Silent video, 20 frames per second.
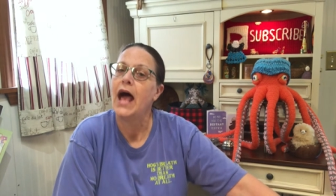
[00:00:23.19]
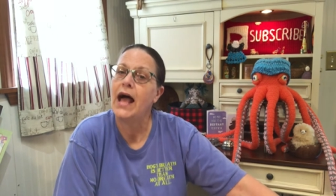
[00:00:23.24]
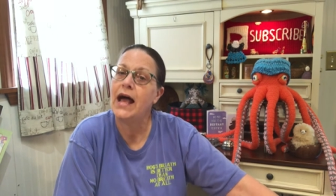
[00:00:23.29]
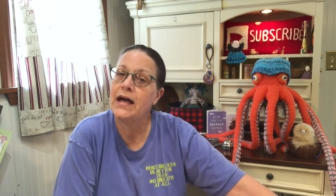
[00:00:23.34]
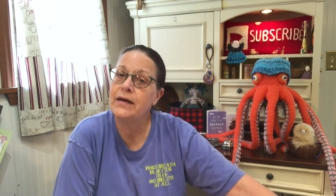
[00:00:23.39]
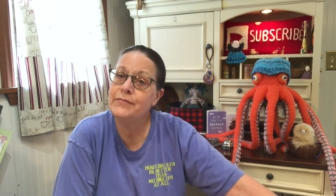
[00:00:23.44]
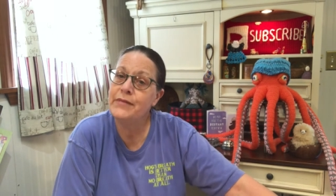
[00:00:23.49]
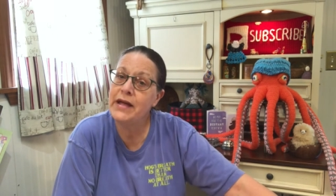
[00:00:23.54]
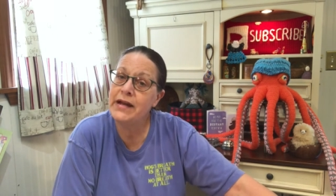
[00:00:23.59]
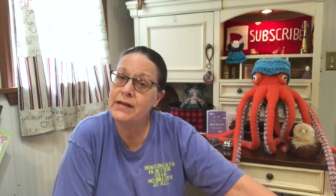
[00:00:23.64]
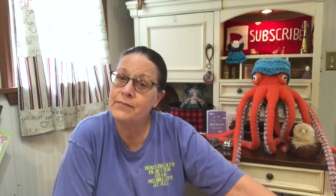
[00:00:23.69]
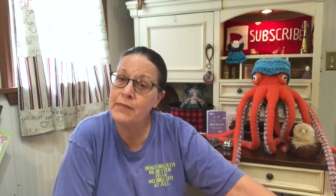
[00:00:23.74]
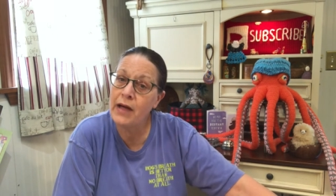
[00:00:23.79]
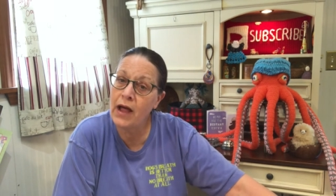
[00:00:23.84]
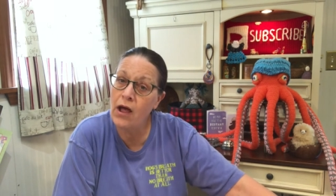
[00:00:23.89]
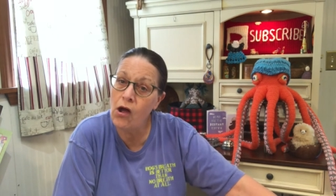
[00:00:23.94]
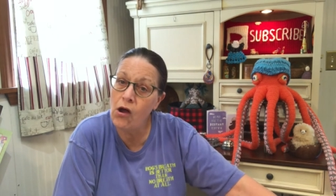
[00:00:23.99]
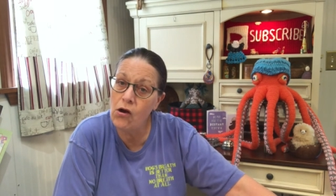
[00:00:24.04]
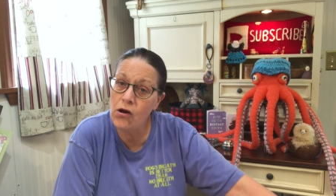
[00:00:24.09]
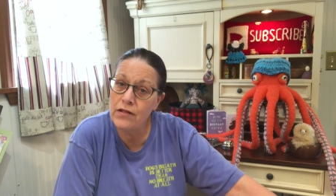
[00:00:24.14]
I'm not in my
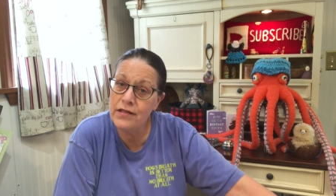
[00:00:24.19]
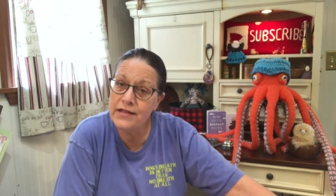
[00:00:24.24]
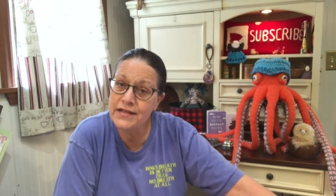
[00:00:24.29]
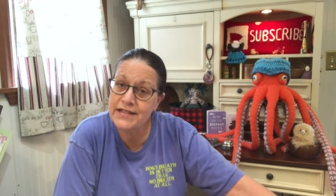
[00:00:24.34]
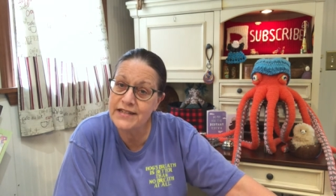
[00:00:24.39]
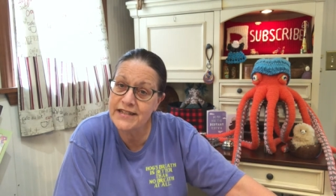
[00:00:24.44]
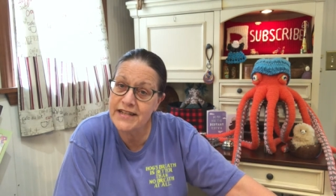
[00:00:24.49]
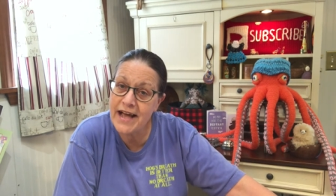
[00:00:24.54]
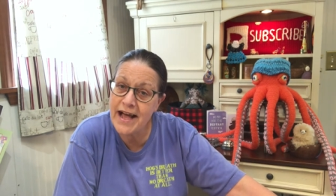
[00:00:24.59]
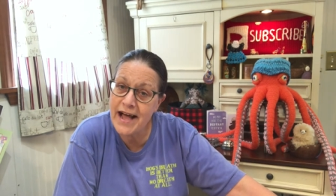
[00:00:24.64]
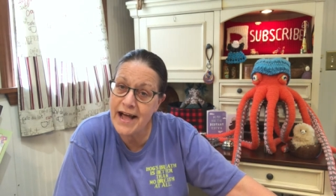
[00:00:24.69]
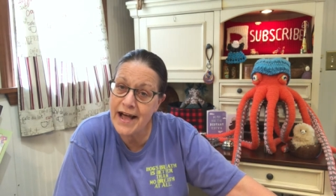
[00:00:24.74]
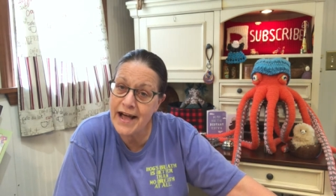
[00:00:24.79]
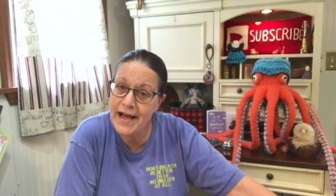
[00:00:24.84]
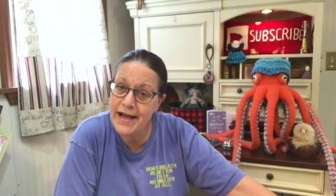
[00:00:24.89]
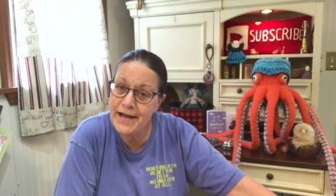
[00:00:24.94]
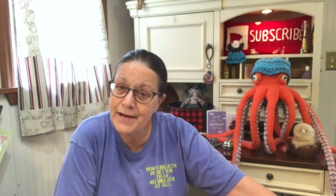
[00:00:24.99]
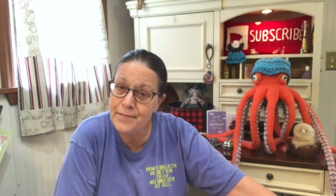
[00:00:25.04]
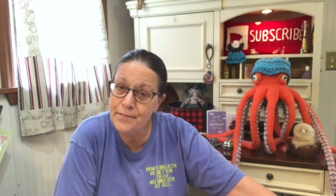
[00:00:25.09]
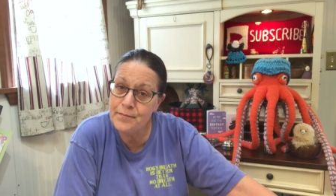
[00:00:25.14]
car this
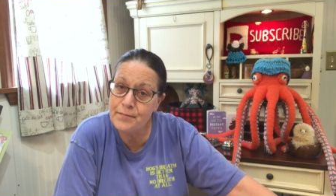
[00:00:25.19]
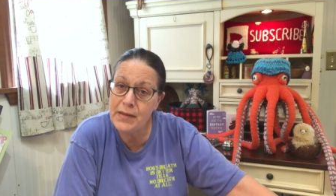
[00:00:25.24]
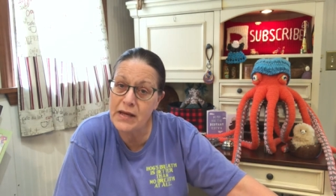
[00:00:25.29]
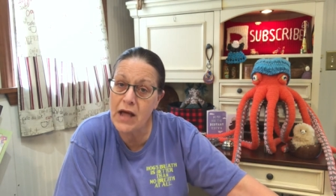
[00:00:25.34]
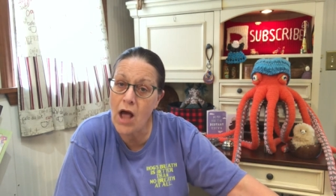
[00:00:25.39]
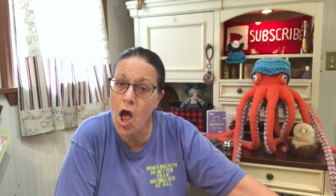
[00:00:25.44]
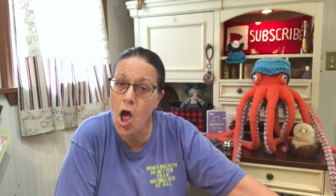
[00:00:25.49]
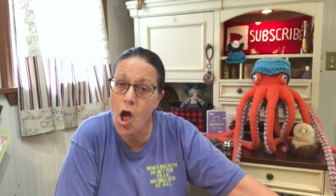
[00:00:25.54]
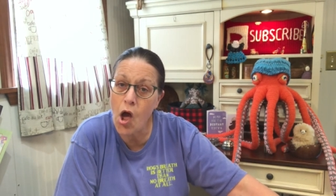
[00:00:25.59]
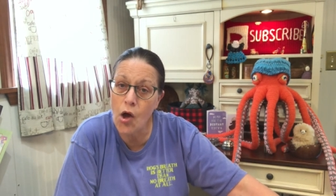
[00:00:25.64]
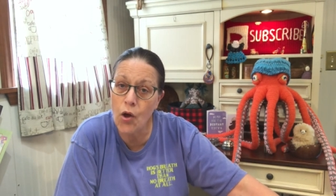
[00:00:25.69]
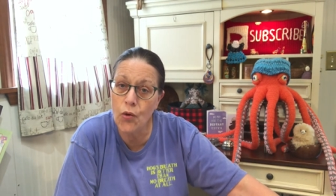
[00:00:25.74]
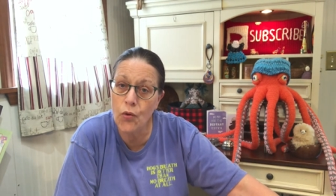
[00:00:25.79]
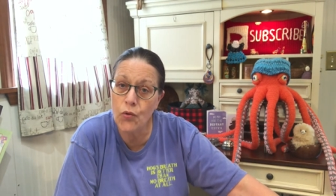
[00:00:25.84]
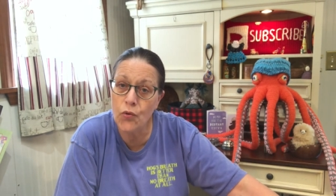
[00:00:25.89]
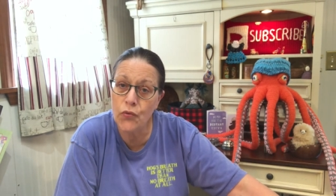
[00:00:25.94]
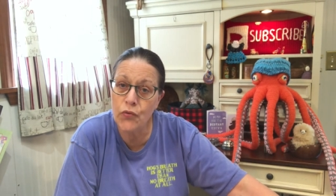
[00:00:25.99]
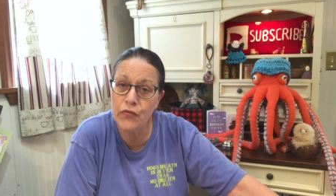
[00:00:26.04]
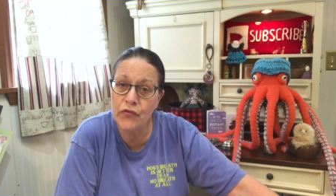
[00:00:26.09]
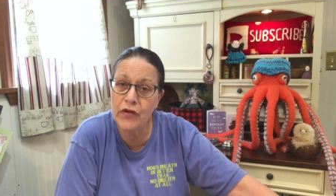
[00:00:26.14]
time
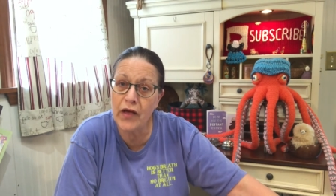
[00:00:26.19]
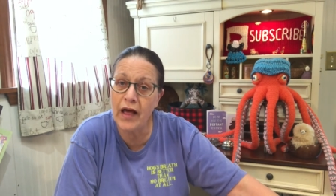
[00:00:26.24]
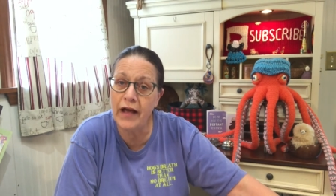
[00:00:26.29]
because